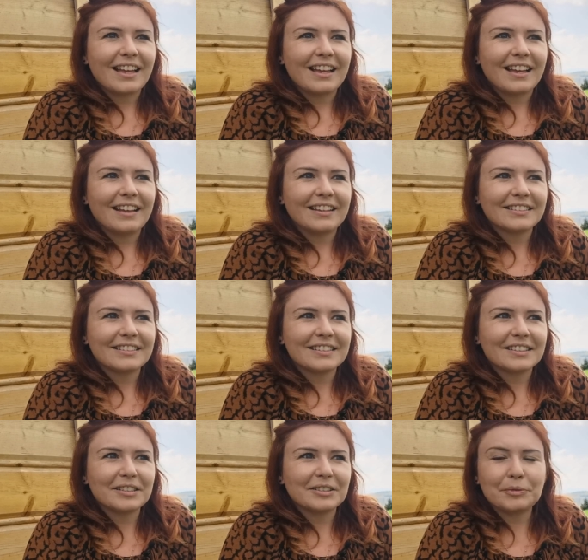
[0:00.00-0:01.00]

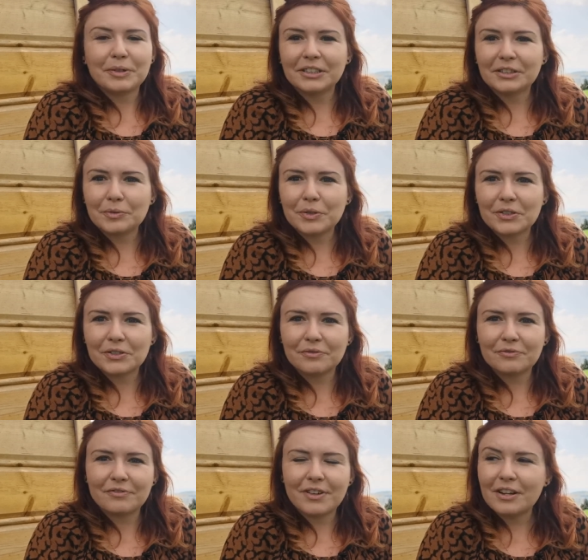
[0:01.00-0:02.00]
And uh, the weather
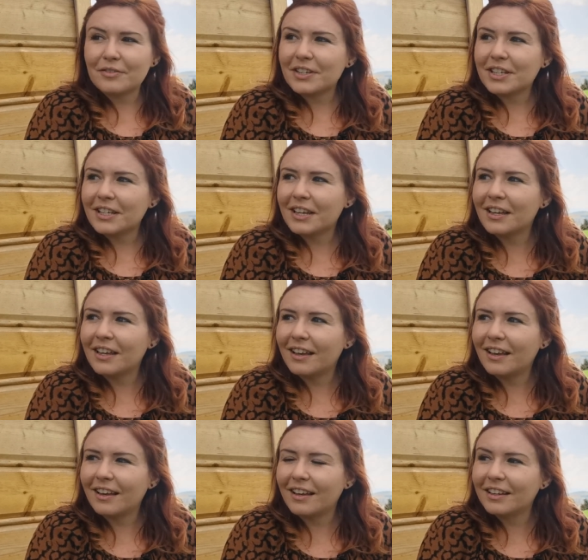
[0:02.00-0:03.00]
was very,
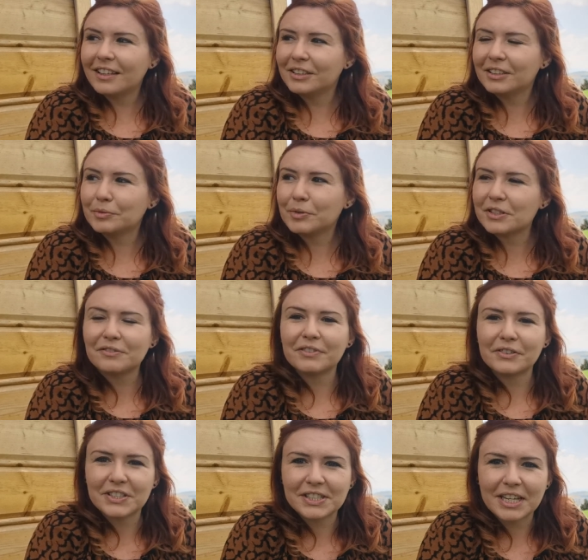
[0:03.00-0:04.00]
uh, it, it,
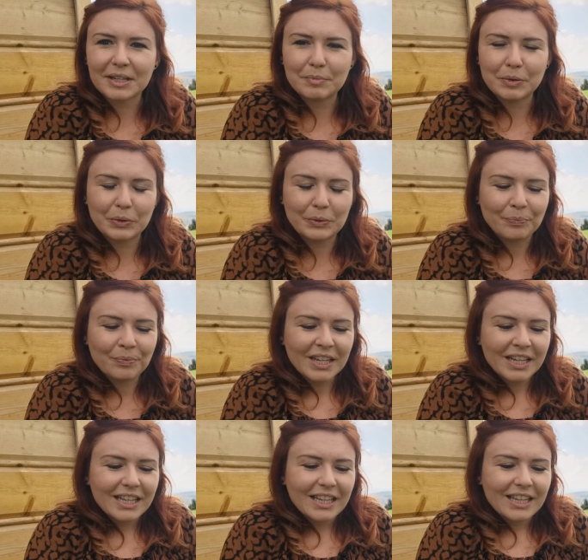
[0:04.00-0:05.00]
wasn't very stable.
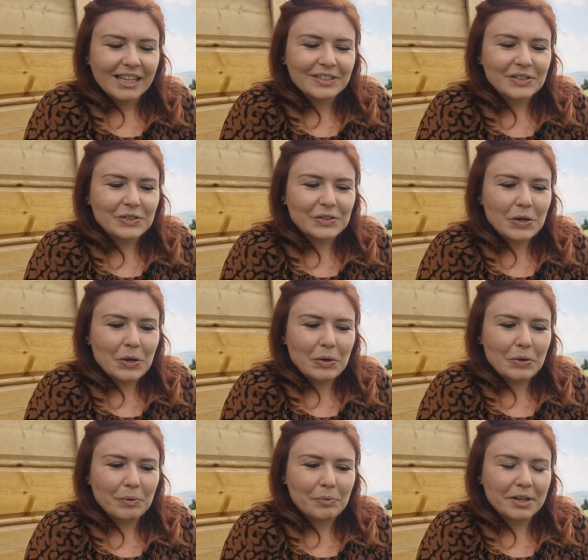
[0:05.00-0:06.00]

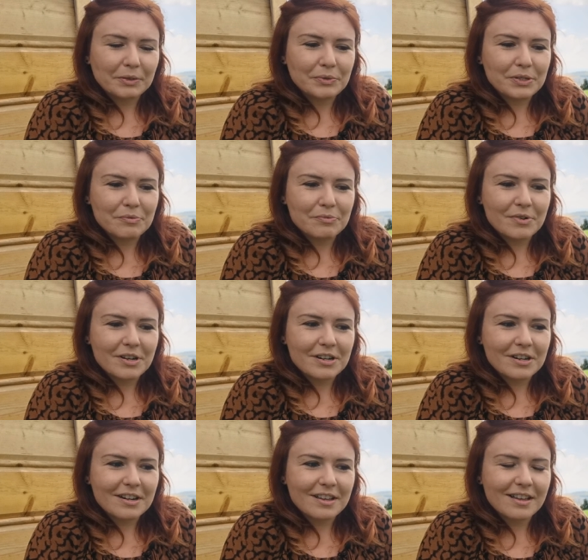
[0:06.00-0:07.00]
So when we
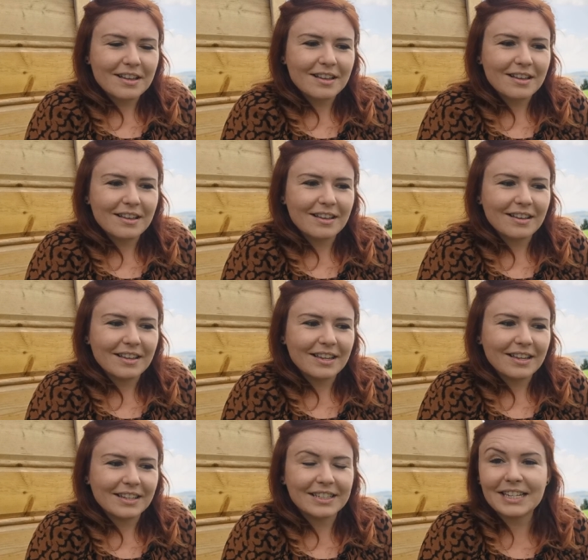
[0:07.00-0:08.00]
were
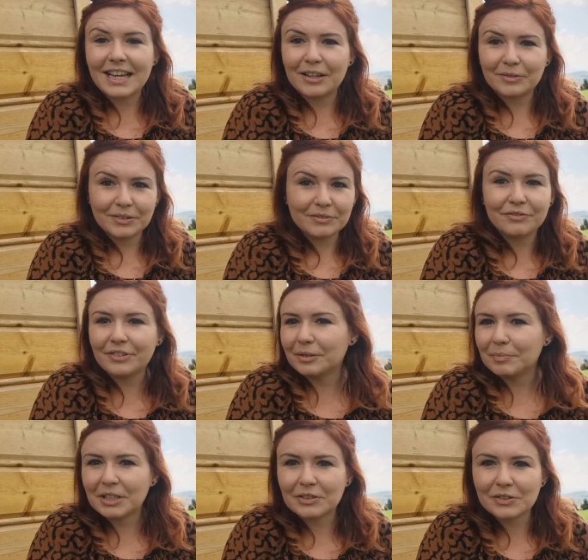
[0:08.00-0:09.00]
uh, down
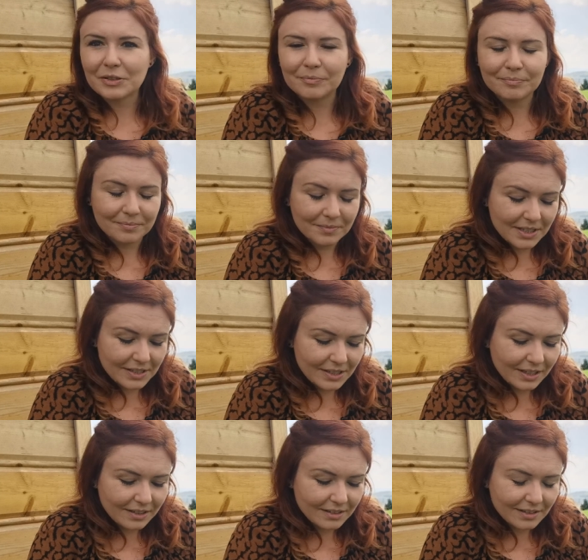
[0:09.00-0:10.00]
filming some
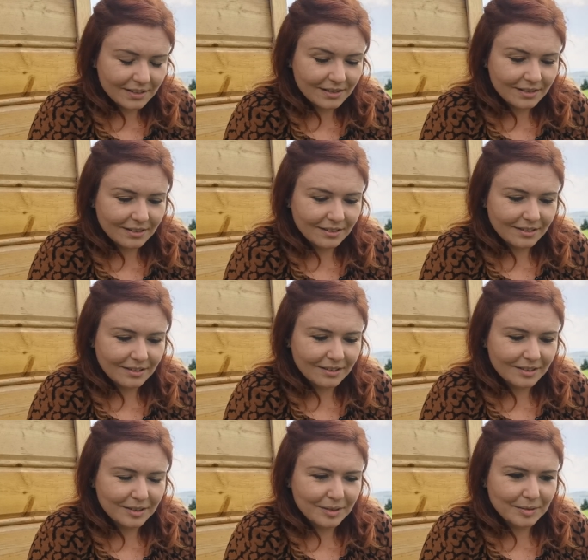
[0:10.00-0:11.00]
scenes
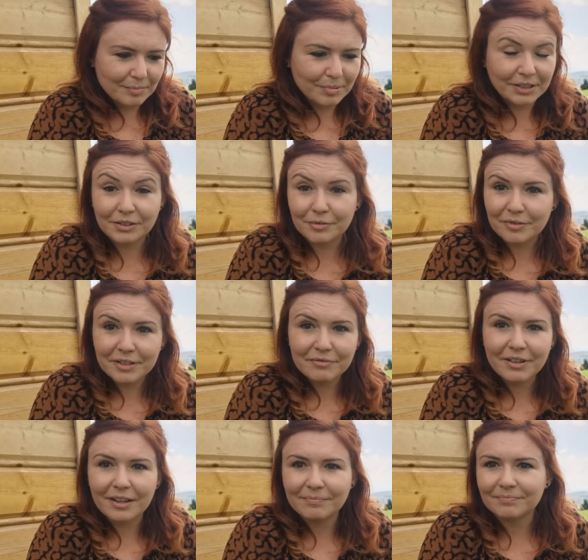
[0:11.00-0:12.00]
uh, by the
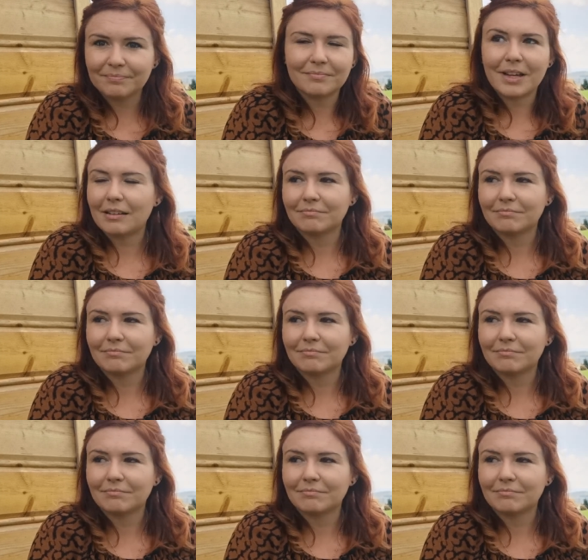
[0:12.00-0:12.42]
river,